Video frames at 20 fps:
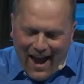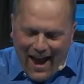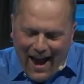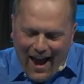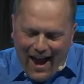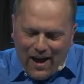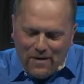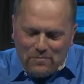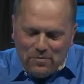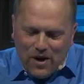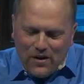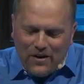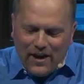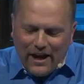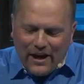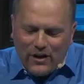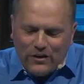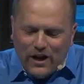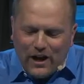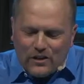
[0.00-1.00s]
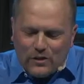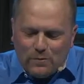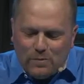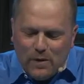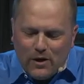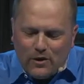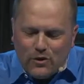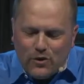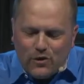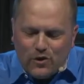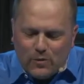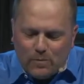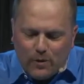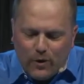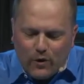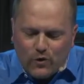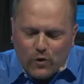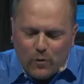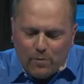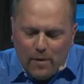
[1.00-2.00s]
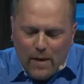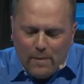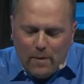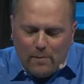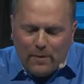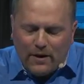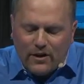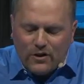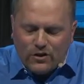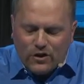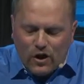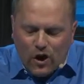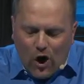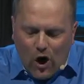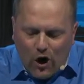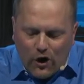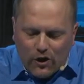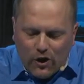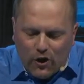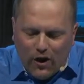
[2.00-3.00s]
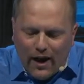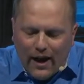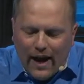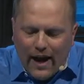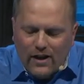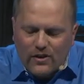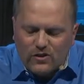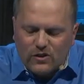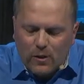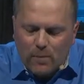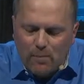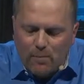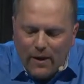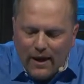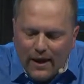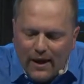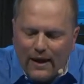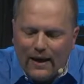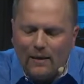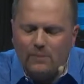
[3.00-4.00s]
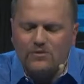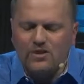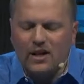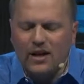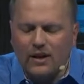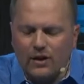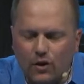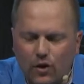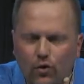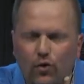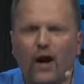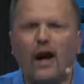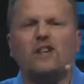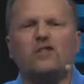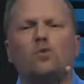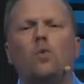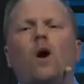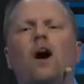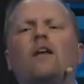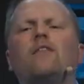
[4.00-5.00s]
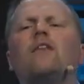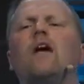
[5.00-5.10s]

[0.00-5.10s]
And brethren, I could not speak to you as spiritual people, but as carnal, as to babes in Christ. Why?